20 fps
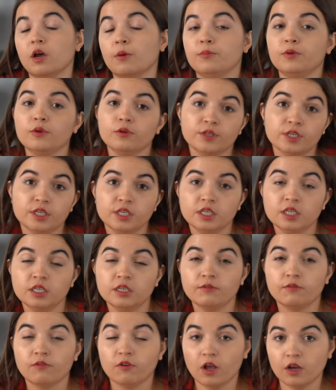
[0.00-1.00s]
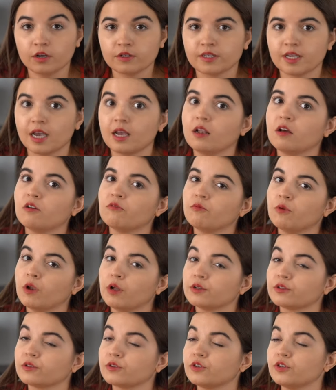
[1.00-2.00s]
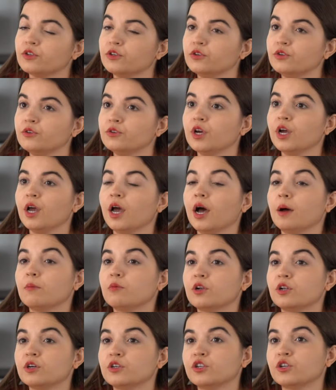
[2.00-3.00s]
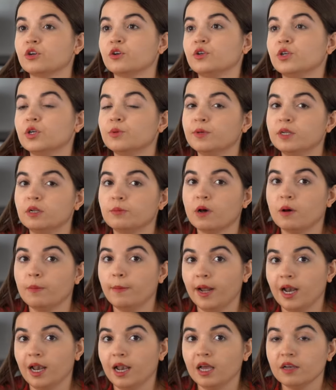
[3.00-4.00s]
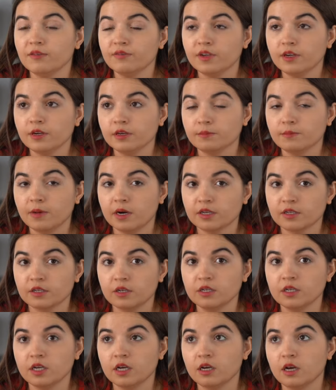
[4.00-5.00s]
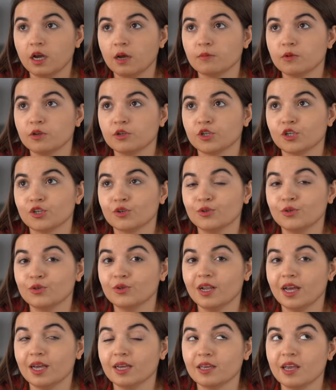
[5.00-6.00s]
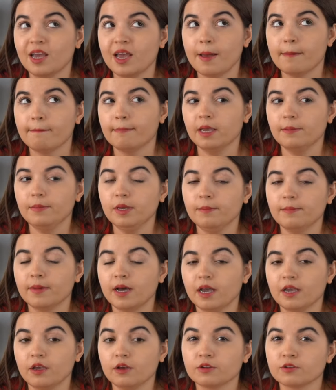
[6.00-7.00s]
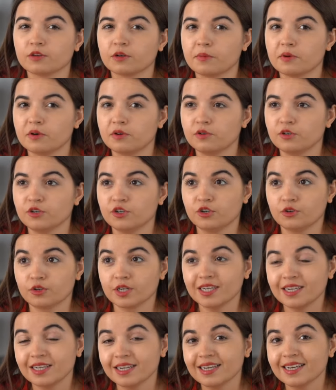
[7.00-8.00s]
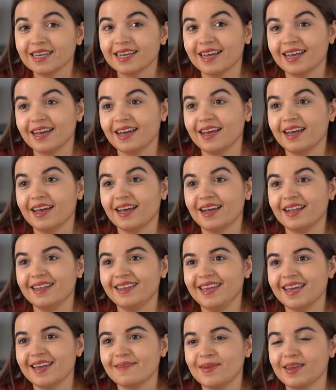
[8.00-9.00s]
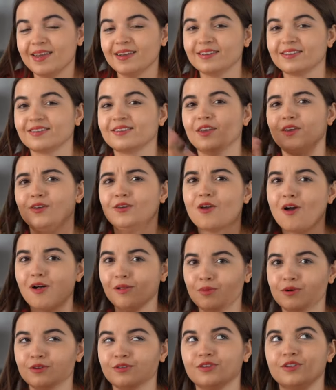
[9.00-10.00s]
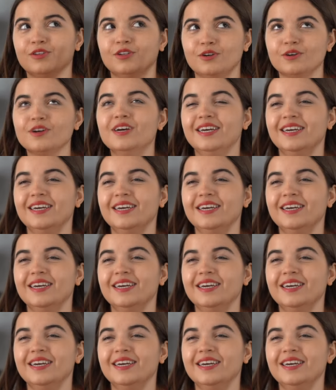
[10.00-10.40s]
beauty, vlogs. I love vlogs too. I'm gonna show you a bit about my life here in Barcelona. I'm gonna show you like maybe my entrepreneur journey, and yeah, because girl boss, you know.